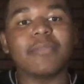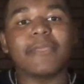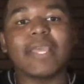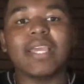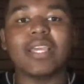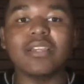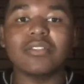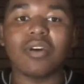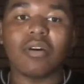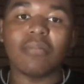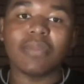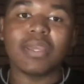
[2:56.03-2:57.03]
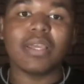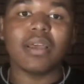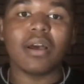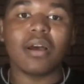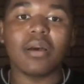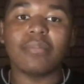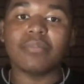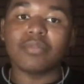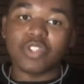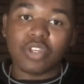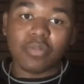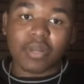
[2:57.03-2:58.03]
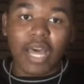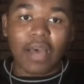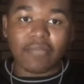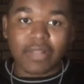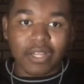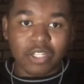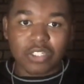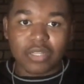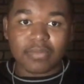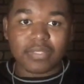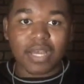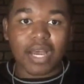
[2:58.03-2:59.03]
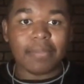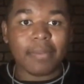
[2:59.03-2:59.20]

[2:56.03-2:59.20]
he told me, do you want to have lunch sometime?